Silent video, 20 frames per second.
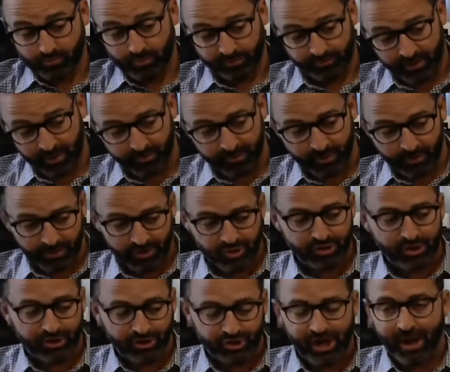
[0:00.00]
typically we'd
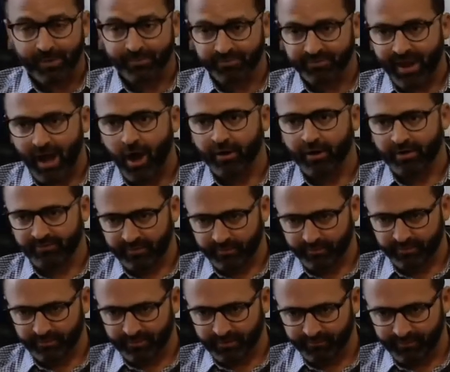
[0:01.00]
shut jobs down if
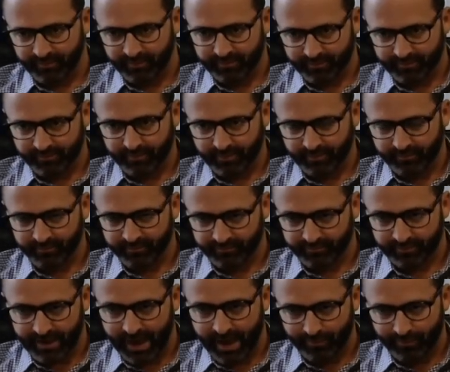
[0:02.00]
it got